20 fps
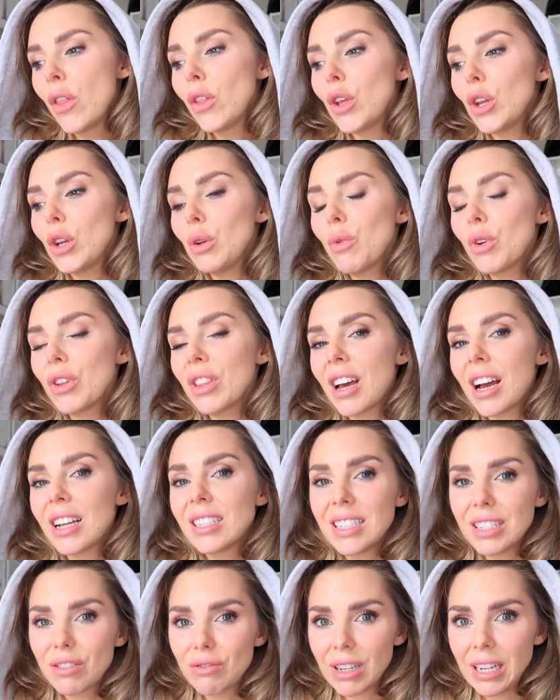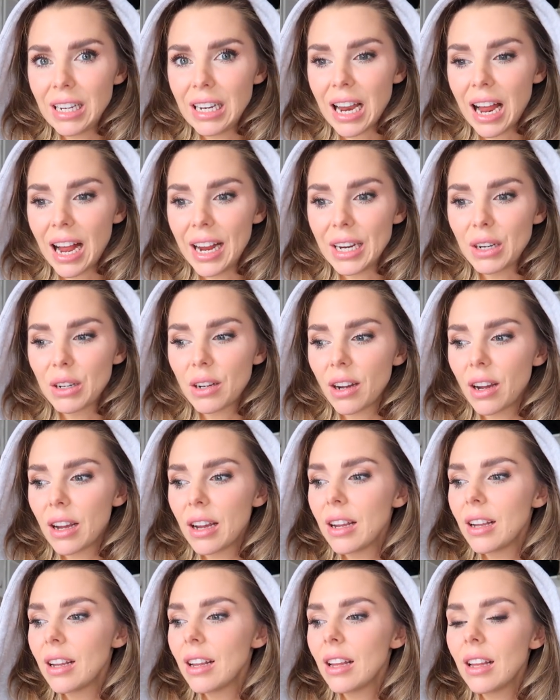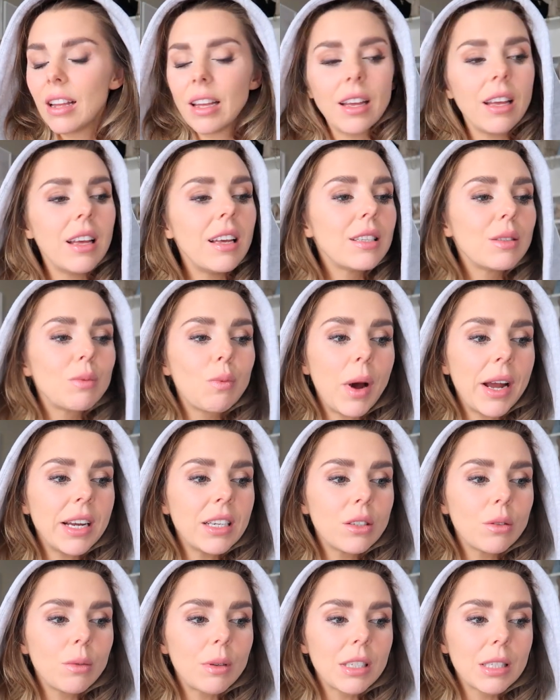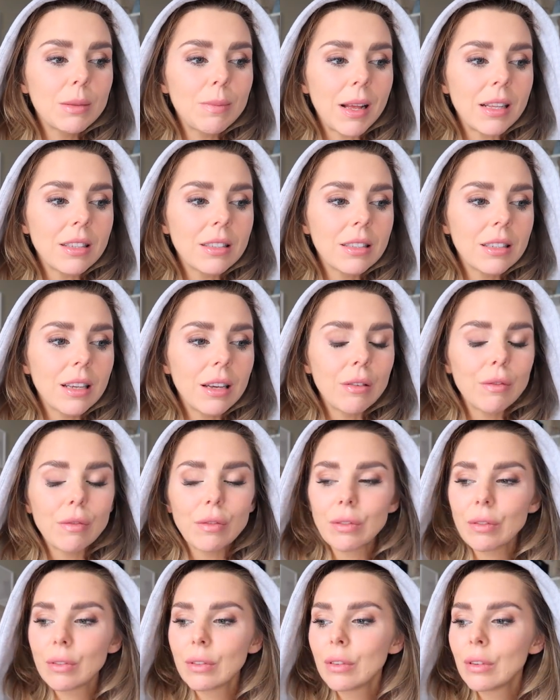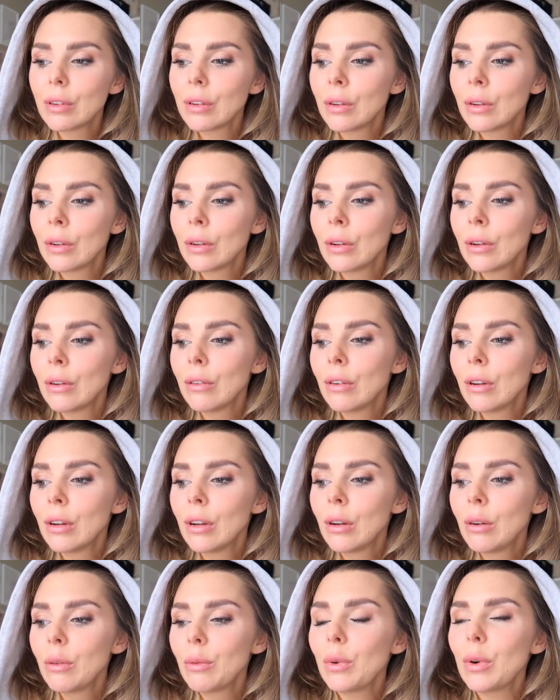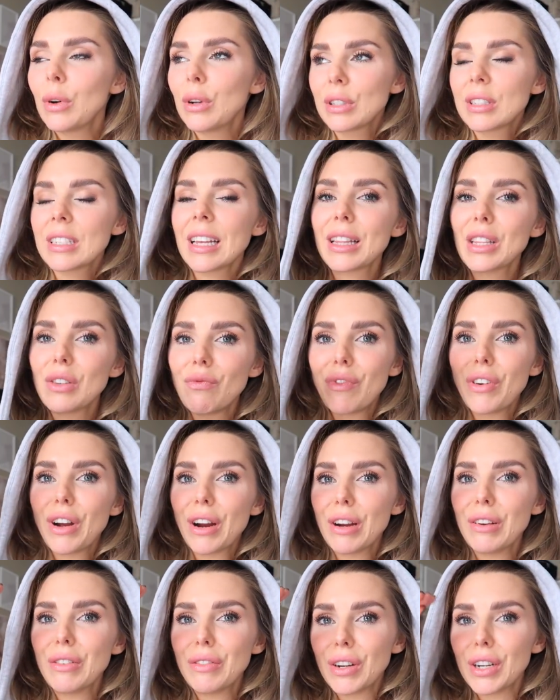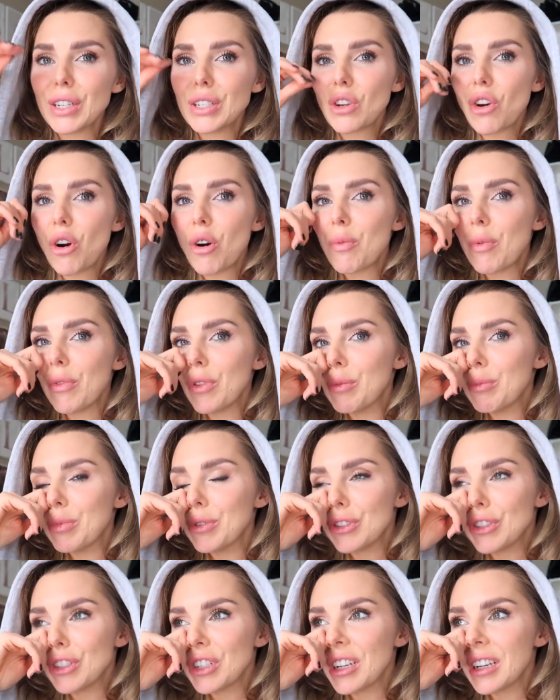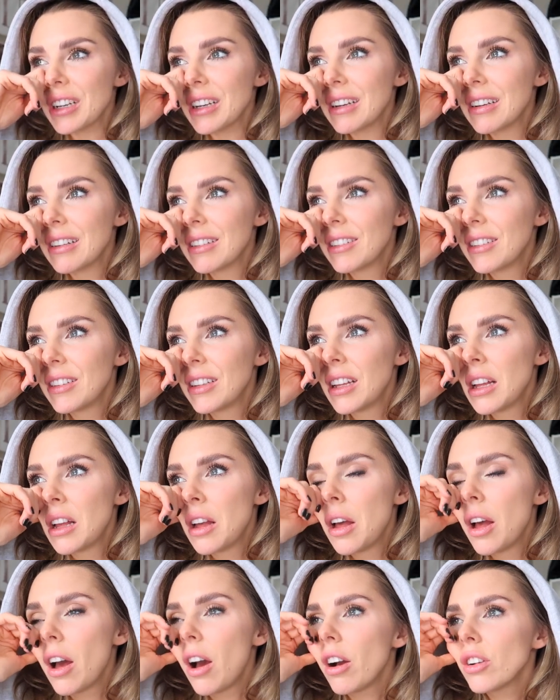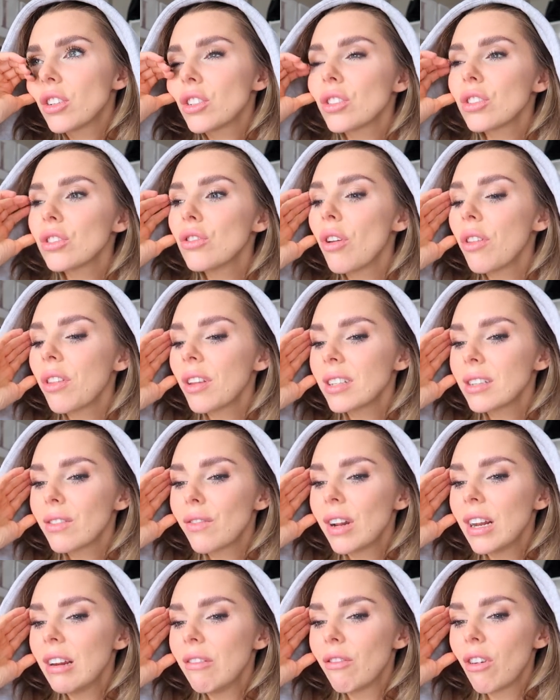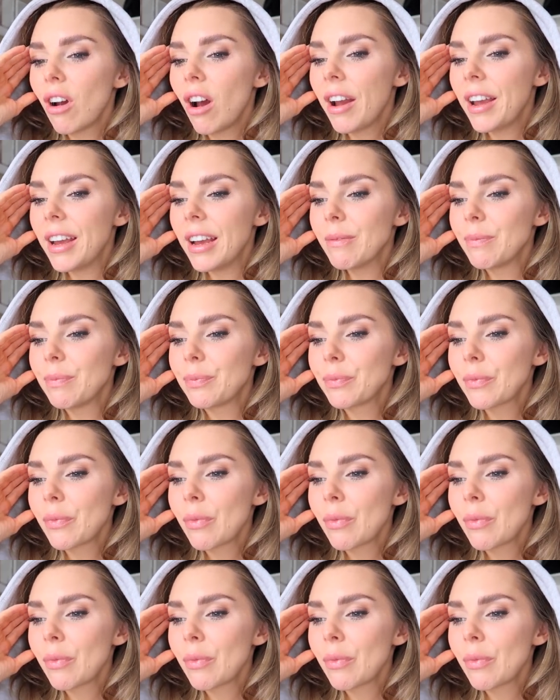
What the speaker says: The only one that I did really like is way too expensive. Well, it's at the very, very top of the budget. Just nothing's feeling right.